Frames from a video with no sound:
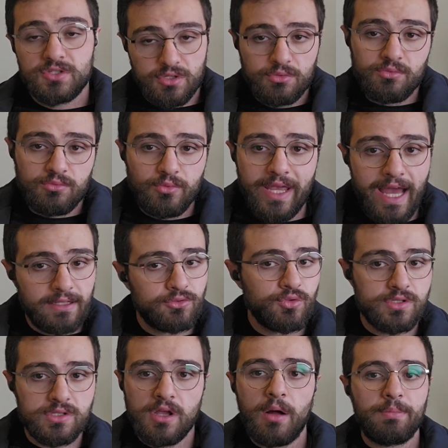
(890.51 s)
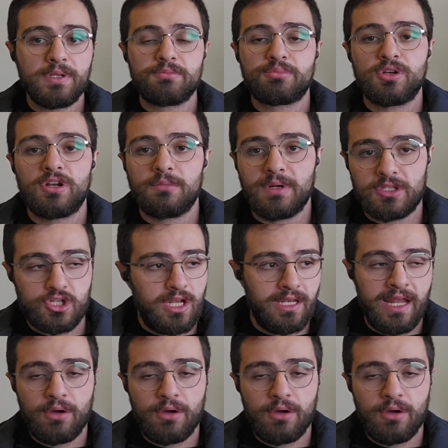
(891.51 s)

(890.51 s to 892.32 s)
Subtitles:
So we had to stop it pretty much.